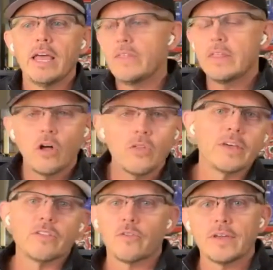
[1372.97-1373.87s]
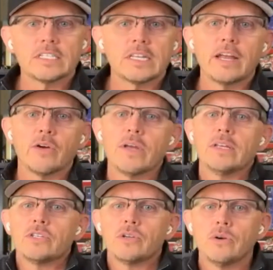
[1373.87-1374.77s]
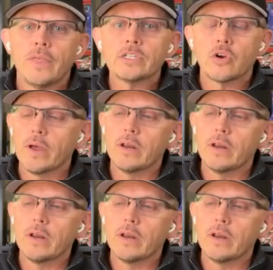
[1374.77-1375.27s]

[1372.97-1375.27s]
And then all the other things layer in. So that's great